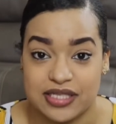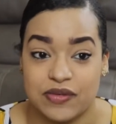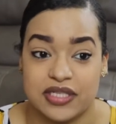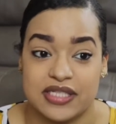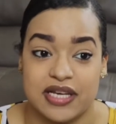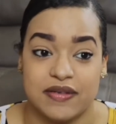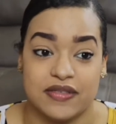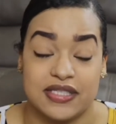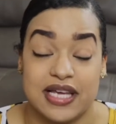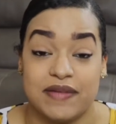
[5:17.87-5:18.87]
It would have
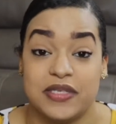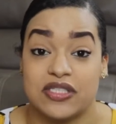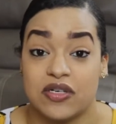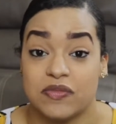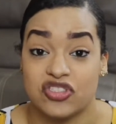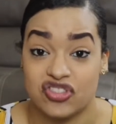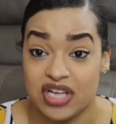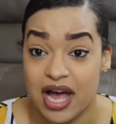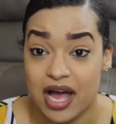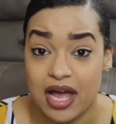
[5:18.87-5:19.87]
saved me so much
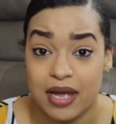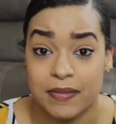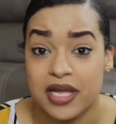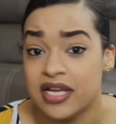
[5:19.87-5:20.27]
time,